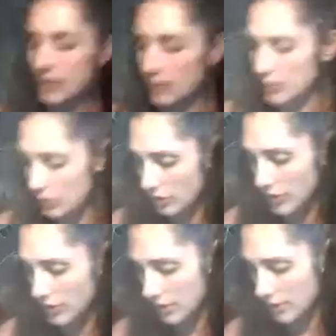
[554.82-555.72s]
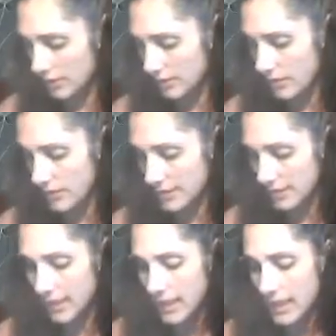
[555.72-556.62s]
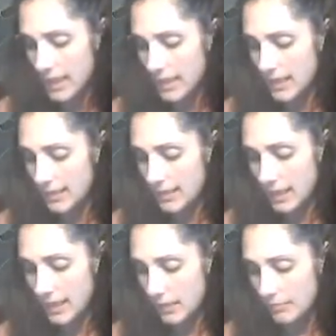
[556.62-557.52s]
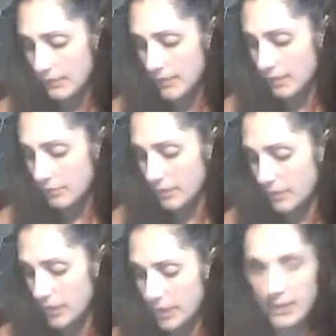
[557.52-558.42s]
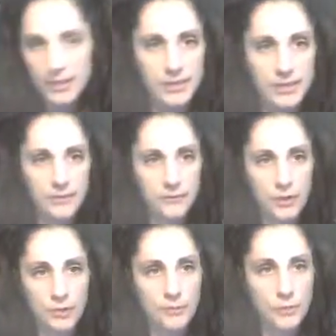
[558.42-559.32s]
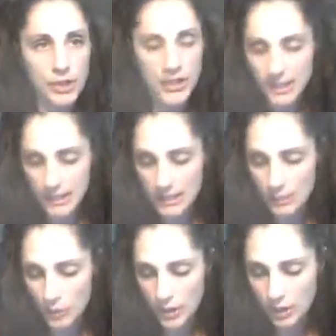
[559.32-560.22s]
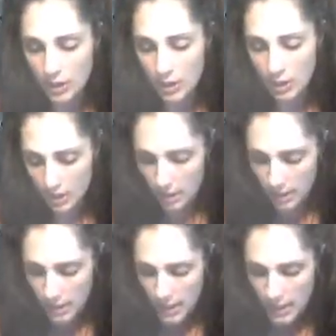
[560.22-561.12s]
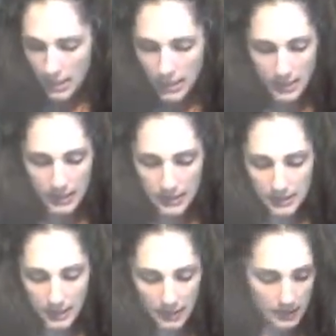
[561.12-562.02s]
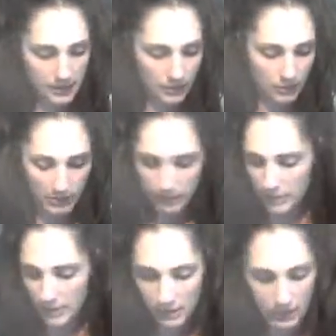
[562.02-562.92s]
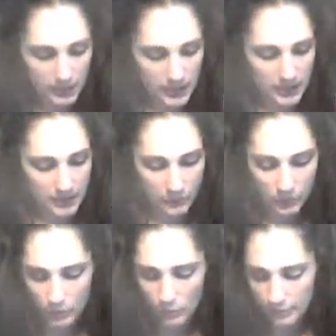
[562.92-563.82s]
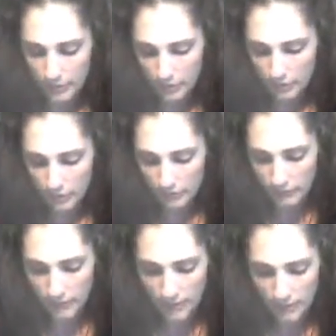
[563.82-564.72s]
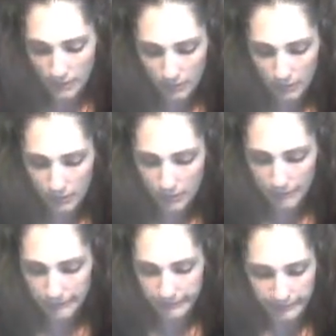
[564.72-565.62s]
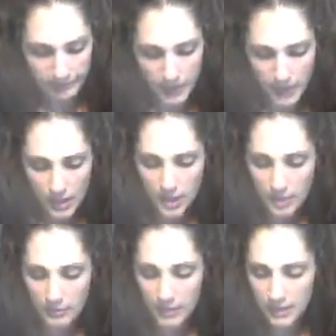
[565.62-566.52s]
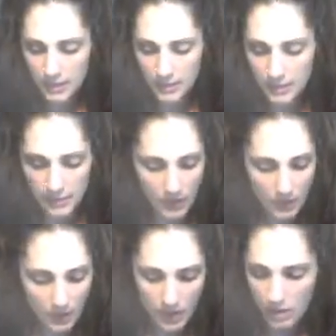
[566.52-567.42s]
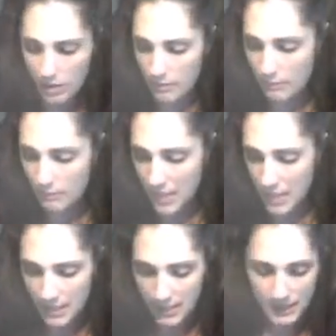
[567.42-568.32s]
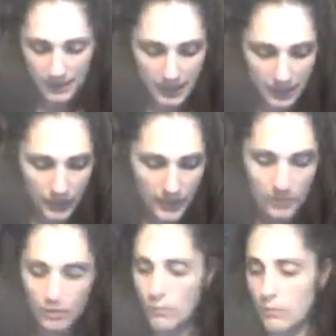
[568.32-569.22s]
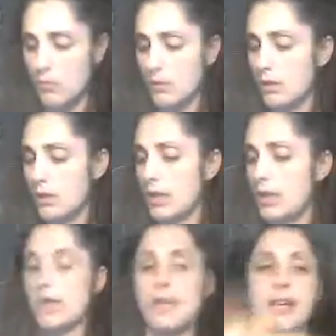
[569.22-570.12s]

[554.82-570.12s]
illustrations, honestly. It's the Americas from 1491 and on. And let me get some really cool pictures here for you guys. Hold on. I mean, it talks about maize and how that's corn, and